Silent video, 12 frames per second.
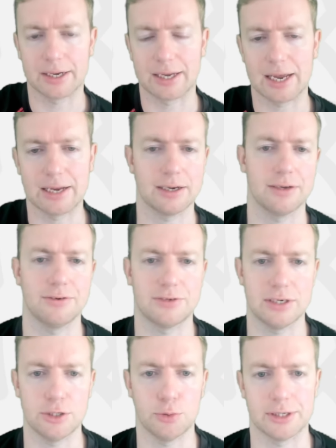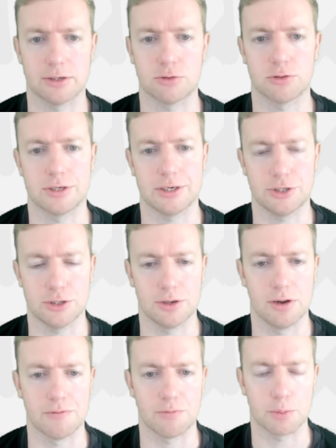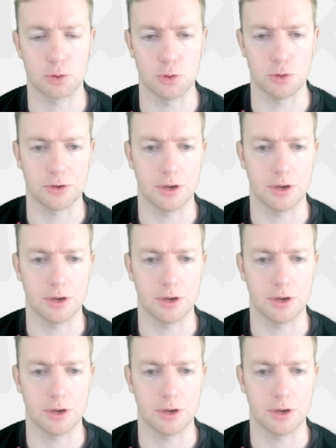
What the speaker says: again, continuing the tradition of good